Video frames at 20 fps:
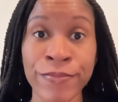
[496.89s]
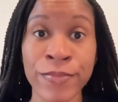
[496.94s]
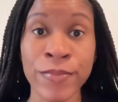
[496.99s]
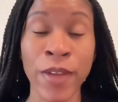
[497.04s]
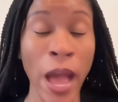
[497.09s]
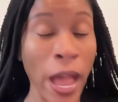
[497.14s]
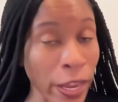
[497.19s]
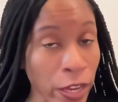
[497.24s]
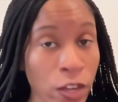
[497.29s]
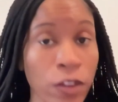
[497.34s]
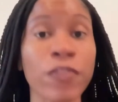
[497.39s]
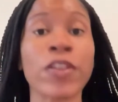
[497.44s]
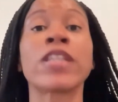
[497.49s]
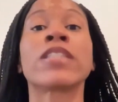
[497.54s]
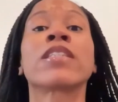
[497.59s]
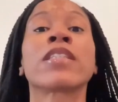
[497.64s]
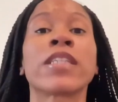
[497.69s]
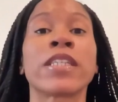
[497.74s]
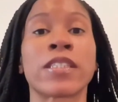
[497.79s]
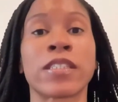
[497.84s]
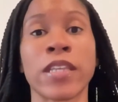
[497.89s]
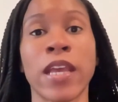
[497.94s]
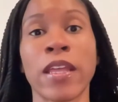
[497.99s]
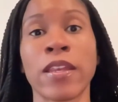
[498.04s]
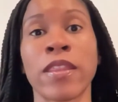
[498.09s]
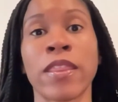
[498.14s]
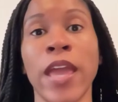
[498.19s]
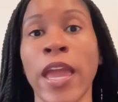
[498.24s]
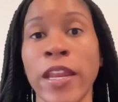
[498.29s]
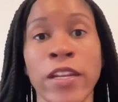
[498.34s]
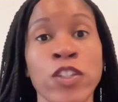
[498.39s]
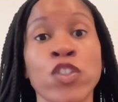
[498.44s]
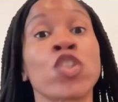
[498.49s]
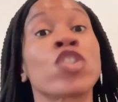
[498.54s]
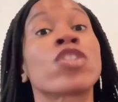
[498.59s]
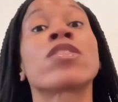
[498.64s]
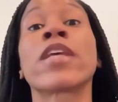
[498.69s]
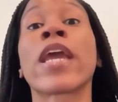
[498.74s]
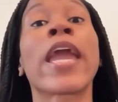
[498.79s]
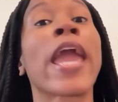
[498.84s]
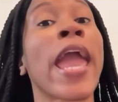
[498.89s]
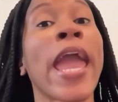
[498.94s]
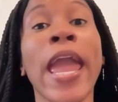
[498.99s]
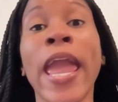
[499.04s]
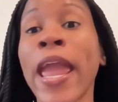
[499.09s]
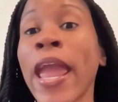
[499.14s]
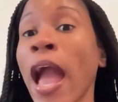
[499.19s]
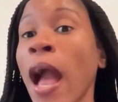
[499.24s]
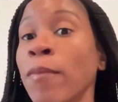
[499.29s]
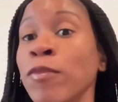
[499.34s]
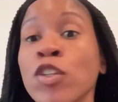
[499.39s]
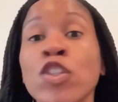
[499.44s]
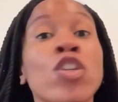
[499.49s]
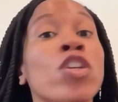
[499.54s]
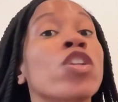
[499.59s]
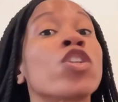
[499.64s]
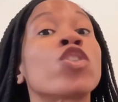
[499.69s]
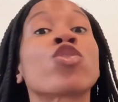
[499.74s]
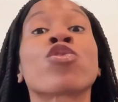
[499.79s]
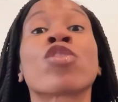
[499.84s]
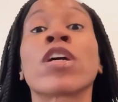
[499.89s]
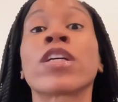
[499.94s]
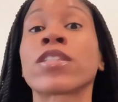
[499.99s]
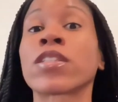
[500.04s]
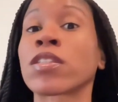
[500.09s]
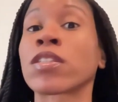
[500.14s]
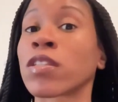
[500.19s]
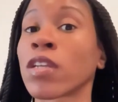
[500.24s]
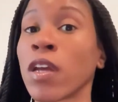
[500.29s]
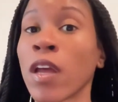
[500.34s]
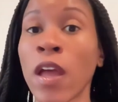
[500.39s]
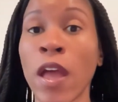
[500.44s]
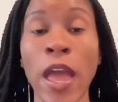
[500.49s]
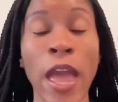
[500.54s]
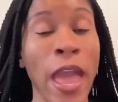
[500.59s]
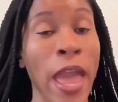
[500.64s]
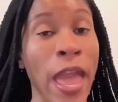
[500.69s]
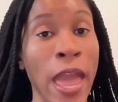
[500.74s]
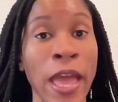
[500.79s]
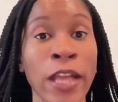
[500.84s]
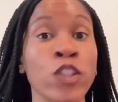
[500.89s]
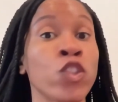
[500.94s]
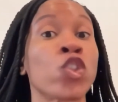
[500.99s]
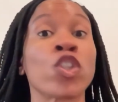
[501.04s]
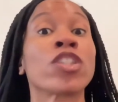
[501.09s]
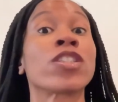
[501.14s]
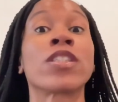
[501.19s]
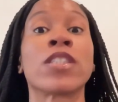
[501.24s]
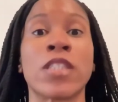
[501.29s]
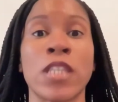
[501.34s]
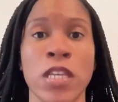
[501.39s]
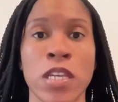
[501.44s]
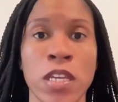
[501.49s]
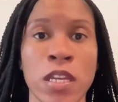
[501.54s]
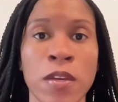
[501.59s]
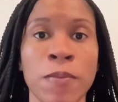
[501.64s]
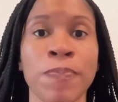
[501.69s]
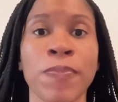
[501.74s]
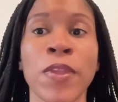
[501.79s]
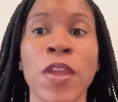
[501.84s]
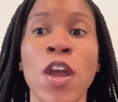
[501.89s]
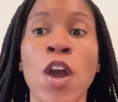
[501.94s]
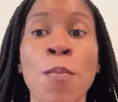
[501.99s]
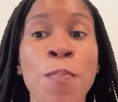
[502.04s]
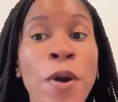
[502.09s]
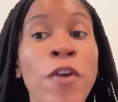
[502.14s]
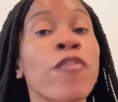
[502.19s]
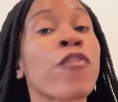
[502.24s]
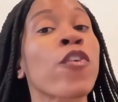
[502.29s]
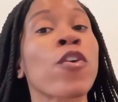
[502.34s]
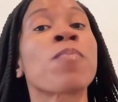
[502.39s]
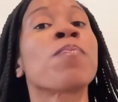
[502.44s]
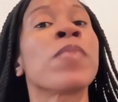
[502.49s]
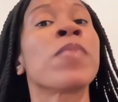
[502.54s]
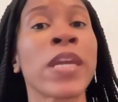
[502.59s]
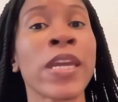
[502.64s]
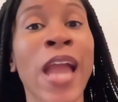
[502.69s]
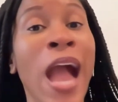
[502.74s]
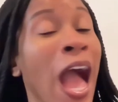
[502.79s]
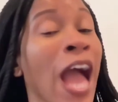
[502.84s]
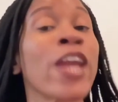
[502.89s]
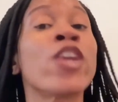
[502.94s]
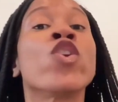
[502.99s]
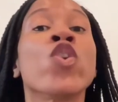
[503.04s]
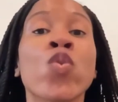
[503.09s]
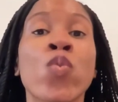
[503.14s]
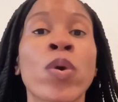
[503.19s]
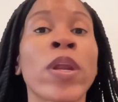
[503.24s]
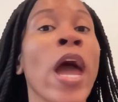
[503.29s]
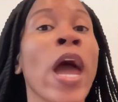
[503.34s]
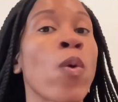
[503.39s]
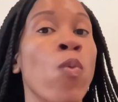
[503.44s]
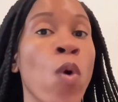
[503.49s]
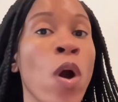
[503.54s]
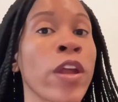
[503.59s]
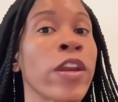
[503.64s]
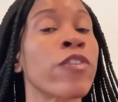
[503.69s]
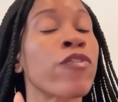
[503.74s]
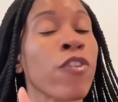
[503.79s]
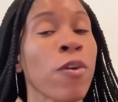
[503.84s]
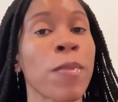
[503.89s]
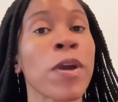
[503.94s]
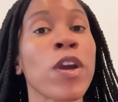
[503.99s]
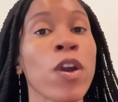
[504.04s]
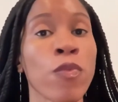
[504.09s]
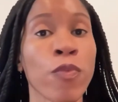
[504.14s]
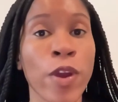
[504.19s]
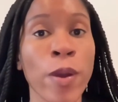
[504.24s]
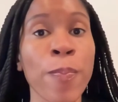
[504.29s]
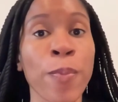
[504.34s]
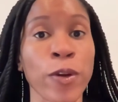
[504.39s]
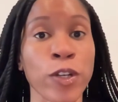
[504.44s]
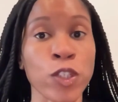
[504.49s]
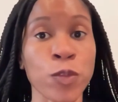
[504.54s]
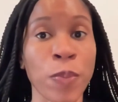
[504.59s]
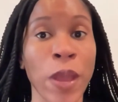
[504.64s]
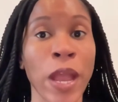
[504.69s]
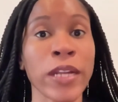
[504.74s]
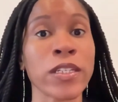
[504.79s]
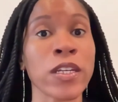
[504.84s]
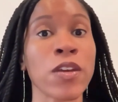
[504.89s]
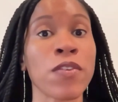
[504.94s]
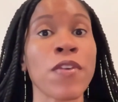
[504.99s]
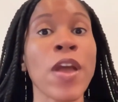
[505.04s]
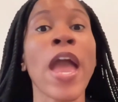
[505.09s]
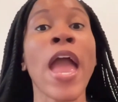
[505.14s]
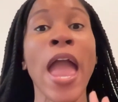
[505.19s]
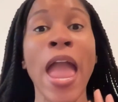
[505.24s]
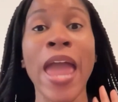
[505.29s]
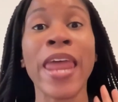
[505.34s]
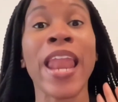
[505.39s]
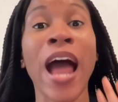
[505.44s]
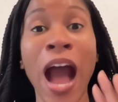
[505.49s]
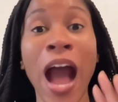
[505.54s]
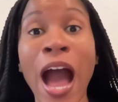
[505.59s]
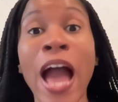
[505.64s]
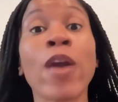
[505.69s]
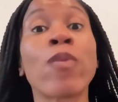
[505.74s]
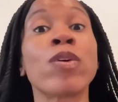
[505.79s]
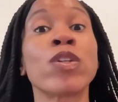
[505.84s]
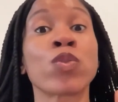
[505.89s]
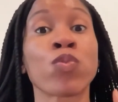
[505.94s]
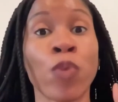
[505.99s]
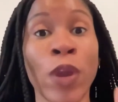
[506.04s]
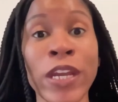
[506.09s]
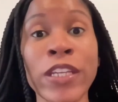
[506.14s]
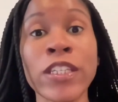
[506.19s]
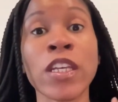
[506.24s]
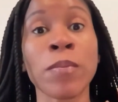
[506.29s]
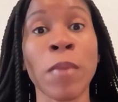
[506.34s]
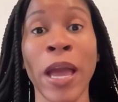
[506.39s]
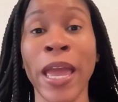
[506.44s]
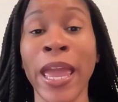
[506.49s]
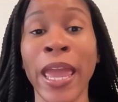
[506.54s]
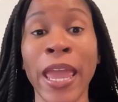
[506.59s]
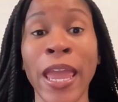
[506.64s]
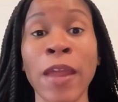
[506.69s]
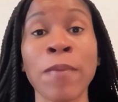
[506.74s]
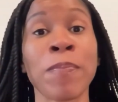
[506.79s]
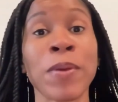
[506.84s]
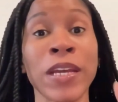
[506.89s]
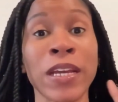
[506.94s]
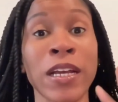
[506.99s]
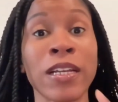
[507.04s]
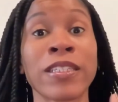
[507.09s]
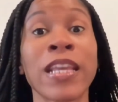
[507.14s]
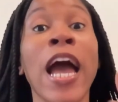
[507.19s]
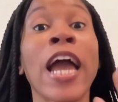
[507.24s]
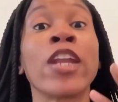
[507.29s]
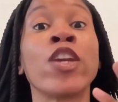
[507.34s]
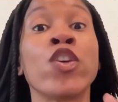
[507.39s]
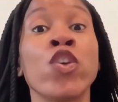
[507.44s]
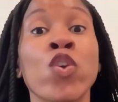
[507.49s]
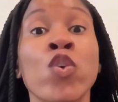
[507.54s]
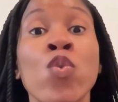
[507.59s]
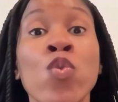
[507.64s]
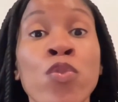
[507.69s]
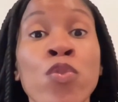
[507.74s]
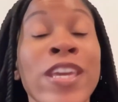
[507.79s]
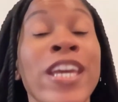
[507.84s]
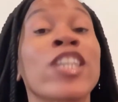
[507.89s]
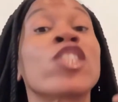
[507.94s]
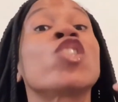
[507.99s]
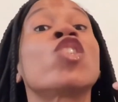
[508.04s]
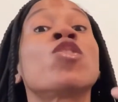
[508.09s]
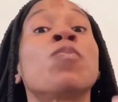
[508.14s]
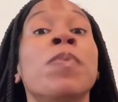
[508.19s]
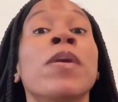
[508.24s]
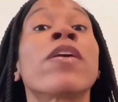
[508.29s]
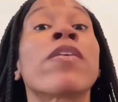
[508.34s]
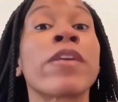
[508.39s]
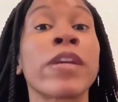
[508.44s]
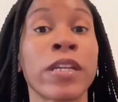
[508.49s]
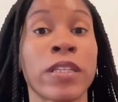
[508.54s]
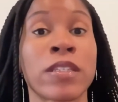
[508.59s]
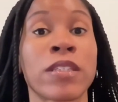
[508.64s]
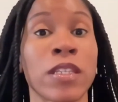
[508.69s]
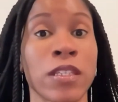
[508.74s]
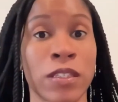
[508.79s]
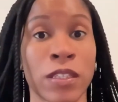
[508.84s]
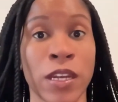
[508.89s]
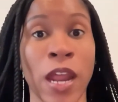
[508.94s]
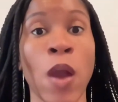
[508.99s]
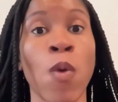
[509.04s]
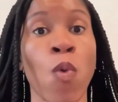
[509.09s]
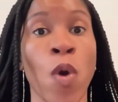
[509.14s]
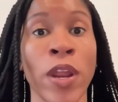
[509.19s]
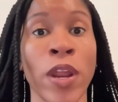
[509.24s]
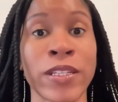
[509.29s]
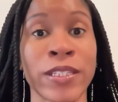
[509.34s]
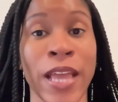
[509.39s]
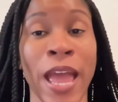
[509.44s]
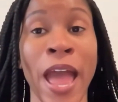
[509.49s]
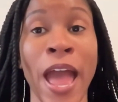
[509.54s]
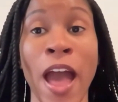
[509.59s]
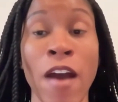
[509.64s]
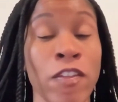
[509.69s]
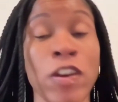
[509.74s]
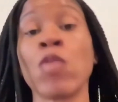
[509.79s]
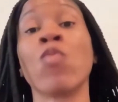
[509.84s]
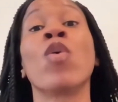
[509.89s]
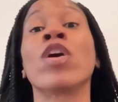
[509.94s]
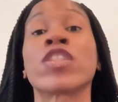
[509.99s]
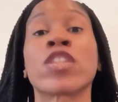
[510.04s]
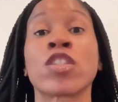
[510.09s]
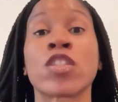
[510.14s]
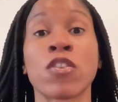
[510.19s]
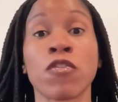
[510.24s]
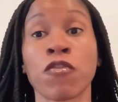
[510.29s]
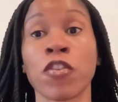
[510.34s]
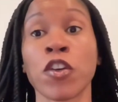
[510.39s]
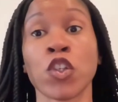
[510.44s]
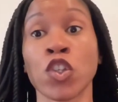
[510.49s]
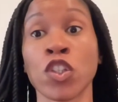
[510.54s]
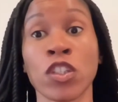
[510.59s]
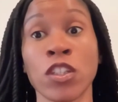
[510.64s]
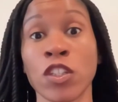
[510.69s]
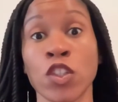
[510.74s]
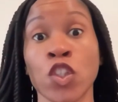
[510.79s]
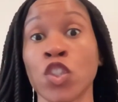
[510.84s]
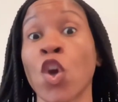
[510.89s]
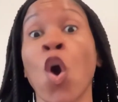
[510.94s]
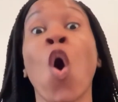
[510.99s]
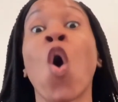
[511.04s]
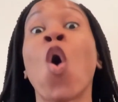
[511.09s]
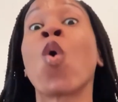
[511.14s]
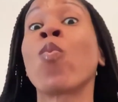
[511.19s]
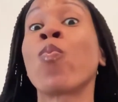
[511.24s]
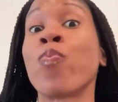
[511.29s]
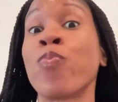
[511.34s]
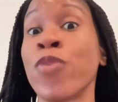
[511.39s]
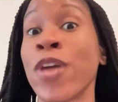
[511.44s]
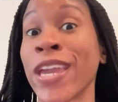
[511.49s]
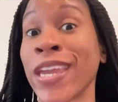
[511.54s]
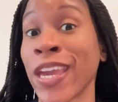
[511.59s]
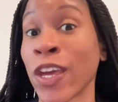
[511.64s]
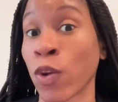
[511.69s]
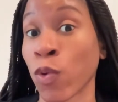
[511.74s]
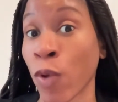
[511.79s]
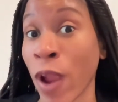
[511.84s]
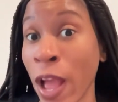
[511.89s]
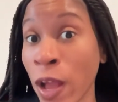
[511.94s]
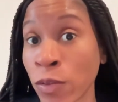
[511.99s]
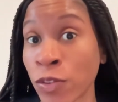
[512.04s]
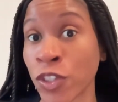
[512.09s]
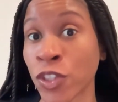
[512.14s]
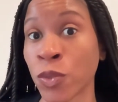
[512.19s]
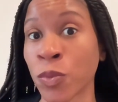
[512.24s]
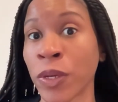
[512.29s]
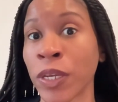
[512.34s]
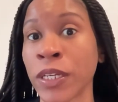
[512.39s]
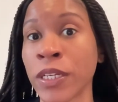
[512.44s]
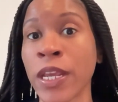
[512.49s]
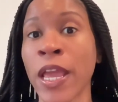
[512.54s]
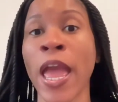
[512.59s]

I could have easily said and just say, hey, I'm just going to trust and just see. But for me, I knew what I wanted from a career perspective. And I was raising my hand because I knew the experiences that I wanted to have. And it wasn't sufficient to just hope they get around to it.